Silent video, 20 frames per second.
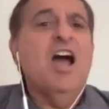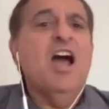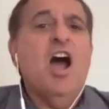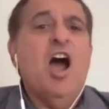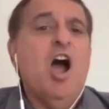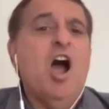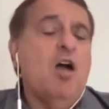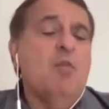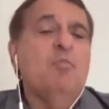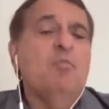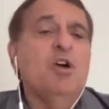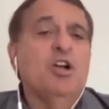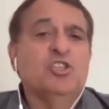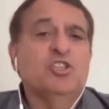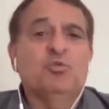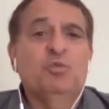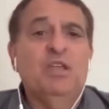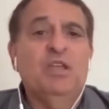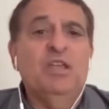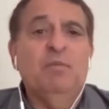how
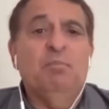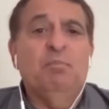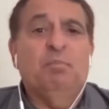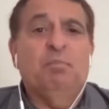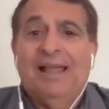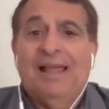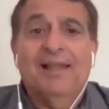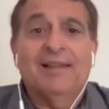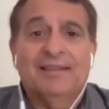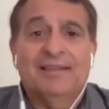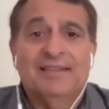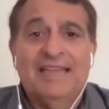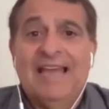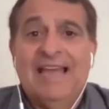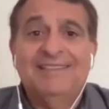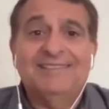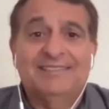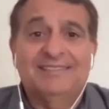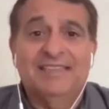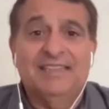much we built
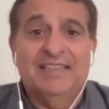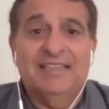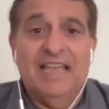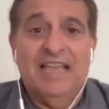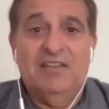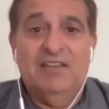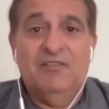yesterday